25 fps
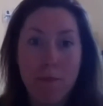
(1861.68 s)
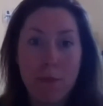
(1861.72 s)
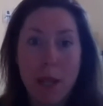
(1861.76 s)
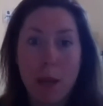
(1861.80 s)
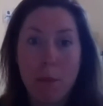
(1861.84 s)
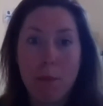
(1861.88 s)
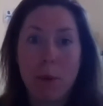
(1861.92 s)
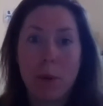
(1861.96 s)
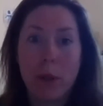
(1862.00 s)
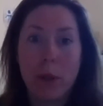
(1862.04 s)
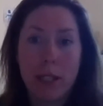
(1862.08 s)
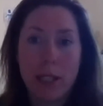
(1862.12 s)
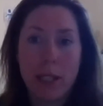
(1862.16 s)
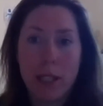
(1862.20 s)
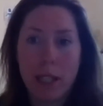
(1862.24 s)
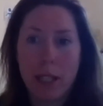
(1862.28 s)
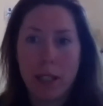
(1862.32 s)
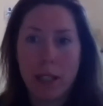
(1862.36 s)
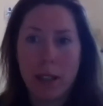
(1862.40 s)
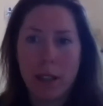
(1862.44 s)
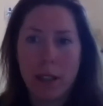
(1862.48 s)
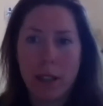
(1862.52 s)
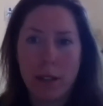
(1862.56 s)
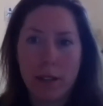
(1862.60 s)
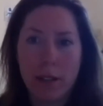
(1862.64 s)
appointing
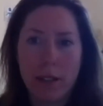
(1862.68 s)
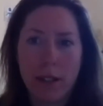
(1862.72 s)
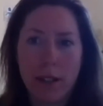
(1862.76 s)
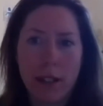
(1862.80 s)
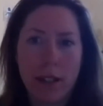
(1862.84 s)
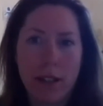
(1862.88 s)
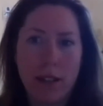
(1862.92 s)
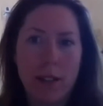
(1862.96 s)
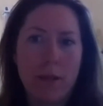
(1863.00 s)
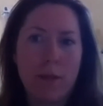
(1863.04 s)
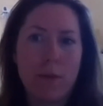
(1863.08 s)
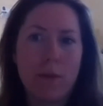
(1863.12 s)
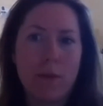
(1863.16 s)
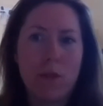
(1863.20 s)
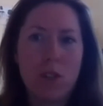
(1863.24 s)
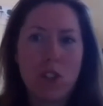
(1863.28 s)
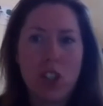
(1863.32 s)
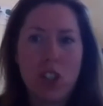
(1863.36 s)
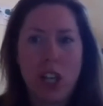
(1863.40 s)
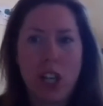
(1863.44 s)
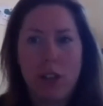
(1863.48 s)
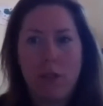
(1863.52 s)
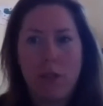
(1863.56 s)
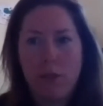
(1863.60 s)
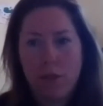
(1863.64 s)
a
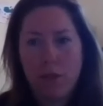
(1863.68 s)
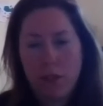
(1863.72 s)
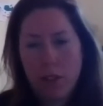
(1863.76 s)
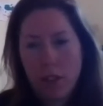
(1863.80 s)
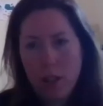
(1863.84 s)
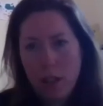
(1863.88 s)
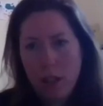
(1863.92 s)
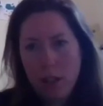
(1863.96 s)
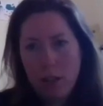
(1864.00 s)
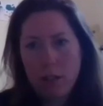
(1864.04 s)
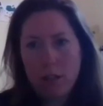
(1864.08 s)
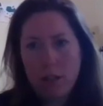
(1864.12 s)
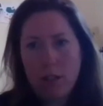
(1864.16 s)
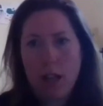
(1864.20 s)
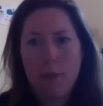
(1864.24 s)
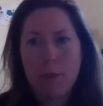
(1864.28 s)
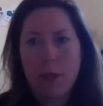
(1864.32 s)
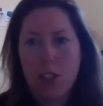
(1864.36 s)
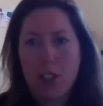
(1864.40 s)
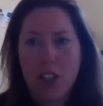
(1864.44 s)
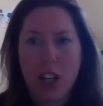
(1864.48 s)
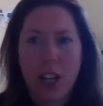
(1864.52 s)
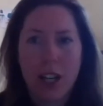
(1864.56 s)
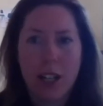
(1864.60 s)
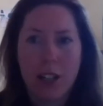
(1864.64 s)
chief
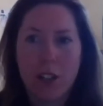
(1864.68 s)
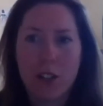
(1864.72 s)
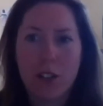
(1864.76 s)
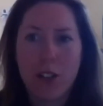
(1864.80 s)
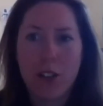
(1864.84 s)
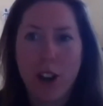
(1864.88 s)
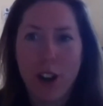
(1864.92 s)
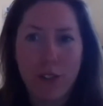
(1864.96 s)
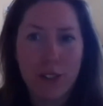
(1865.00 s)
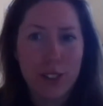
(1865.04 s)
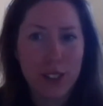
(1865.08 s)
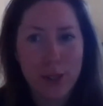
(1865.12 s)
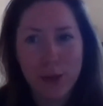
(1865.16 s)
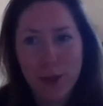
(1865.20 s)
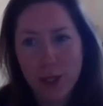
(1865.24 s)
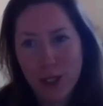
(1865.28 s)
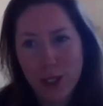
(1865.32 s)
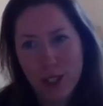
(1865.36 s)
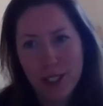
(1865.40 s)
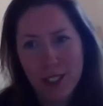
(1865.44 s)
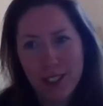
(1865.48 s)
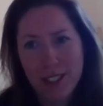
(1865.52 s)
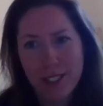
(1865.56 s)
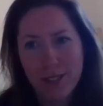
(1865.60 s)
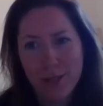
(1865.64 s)
climate change officer, which
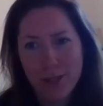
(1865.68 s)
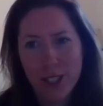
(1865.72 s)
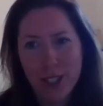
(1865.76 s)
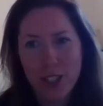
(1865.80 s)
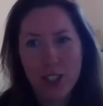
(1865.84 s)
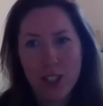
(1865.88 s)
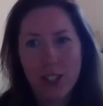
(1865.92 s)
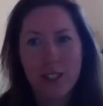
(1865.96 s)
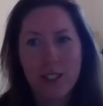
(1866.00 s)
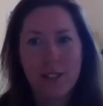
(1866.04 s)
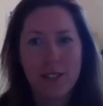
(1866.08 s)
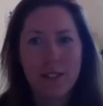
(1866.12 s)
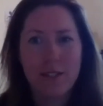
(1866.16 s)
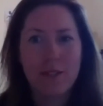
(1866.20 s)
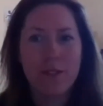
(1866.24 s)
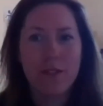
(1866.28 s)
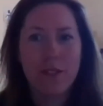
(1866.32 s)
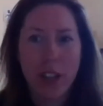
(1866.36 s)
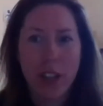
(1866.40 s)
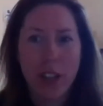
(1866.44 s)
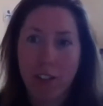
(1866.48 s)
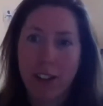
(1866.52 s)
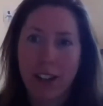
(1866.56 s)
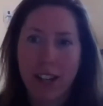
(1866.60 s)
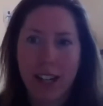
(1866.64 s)
is
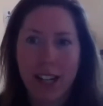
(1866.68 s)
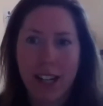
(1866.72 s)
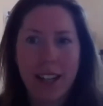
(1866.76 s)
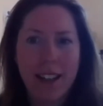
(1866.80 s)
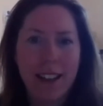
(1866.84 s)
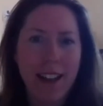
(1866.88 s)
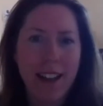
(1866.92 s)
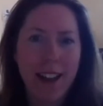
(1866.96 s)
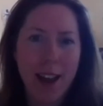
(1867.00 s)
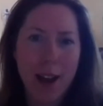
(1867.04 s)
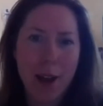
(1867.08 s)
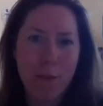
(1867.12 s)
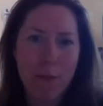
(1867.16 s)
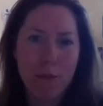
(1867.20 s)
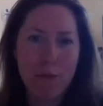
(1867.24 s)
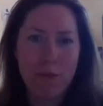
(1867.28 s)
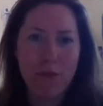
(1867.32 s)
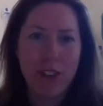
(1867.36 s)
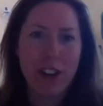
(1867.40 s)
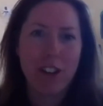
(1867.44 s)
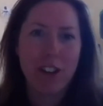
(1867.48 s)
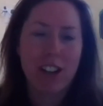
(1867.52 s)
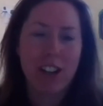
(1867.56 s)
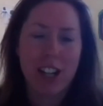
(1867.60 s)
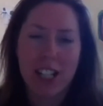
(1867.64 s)
very,
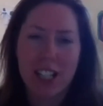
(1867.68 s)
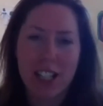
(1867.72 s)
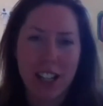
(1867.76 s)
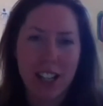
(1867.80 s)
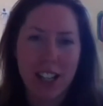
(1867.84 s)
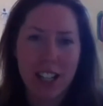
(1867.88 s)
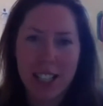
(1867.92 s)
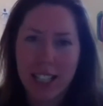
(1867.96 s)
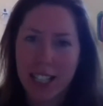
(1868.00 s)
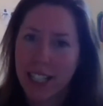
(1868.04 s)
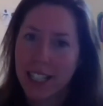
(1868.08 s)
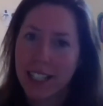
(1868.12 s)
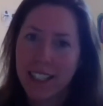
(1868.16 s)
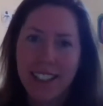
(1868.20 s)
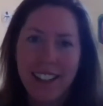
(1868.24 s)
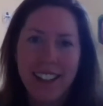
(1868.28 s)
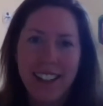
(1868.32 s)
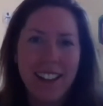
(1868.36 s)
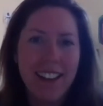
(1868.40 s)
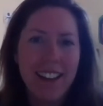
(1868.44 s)
very exciting.